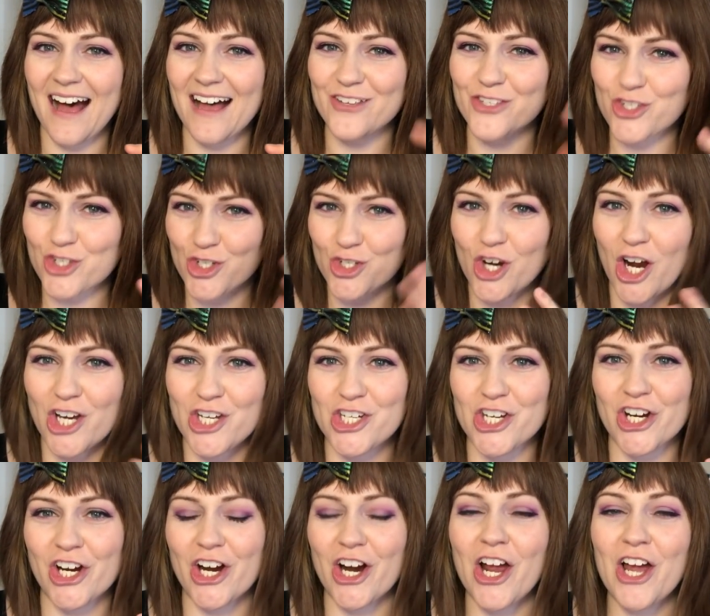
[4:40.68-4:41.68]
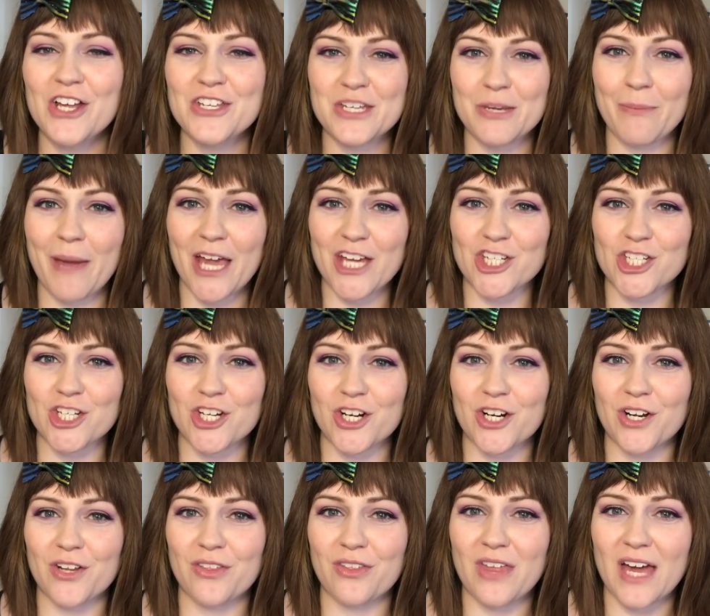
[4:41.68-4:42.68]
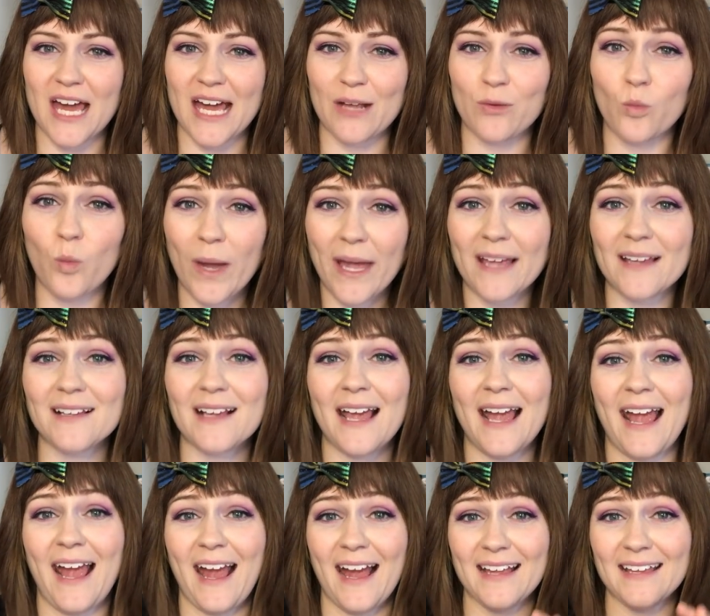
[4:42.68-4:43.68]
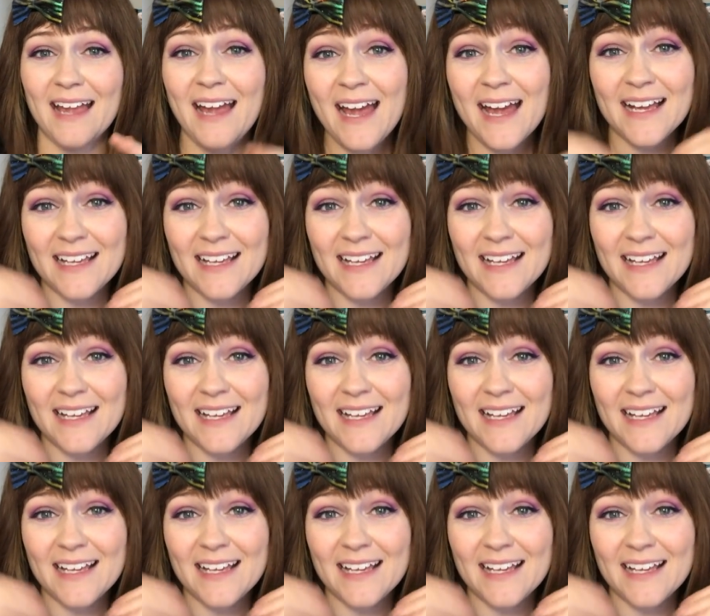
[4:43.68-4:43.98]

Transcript: structure to make sure that Wynn can